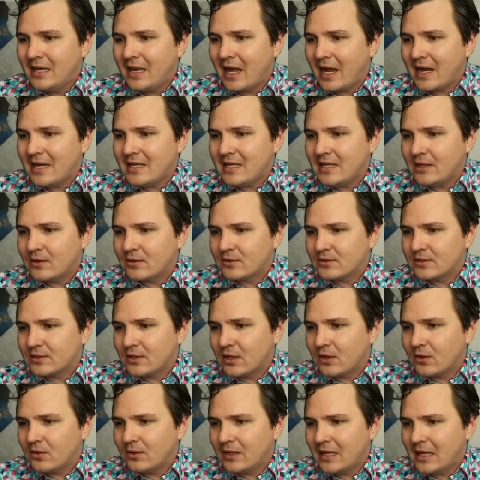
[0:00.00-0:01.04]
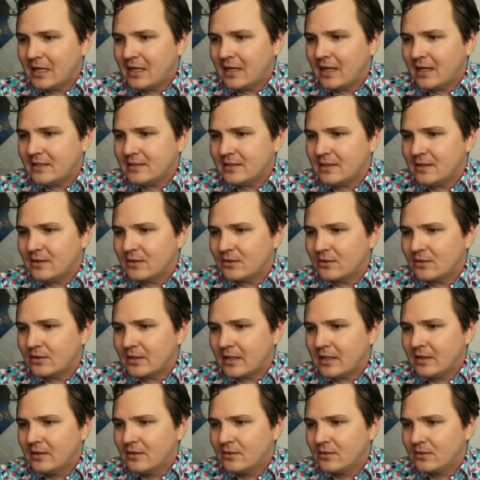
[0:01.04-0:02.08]
90 years ago in
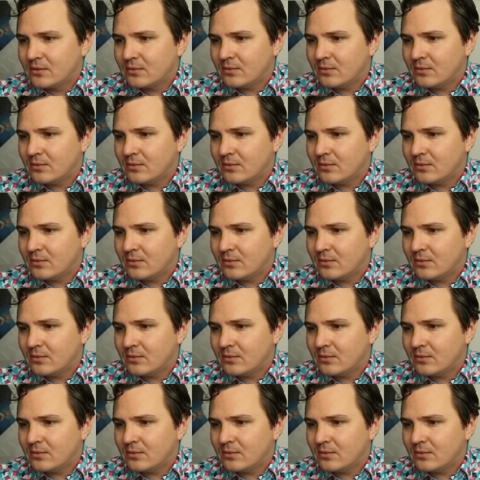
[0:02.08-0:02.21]
1933.